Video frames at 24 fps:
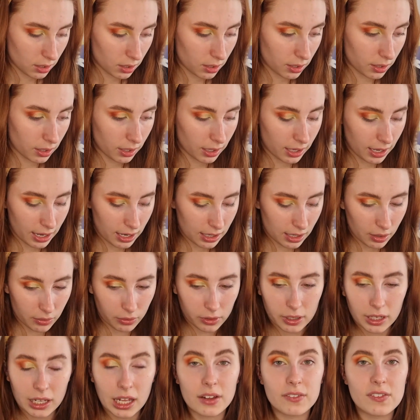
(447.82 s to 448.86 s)
Again, I'm going
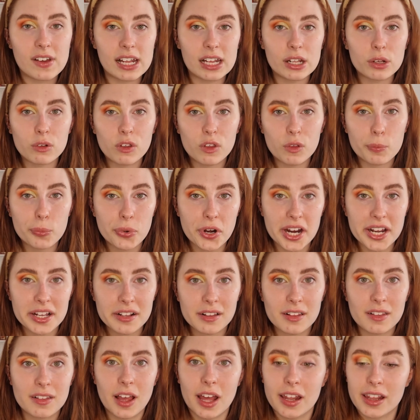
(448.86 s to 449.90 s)
to give it a little
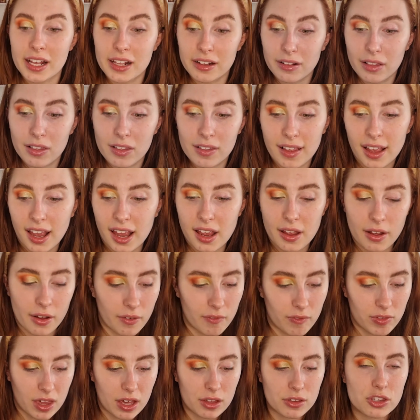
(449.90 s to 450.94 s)
spritz and then see if
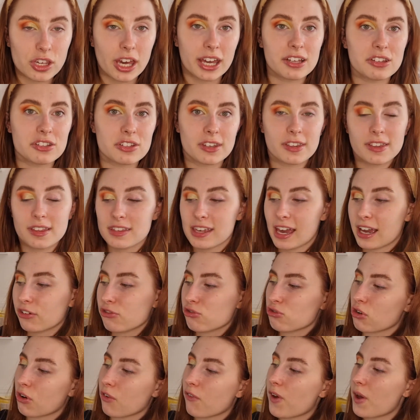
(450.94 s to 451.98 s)
that changes the
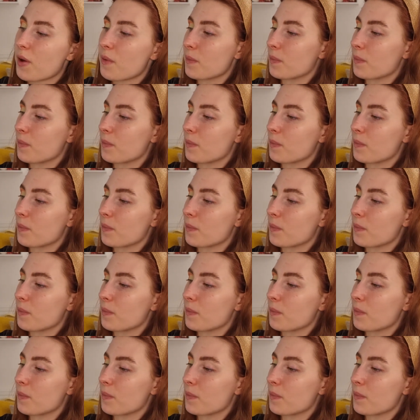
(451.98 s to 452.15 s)
texture of it.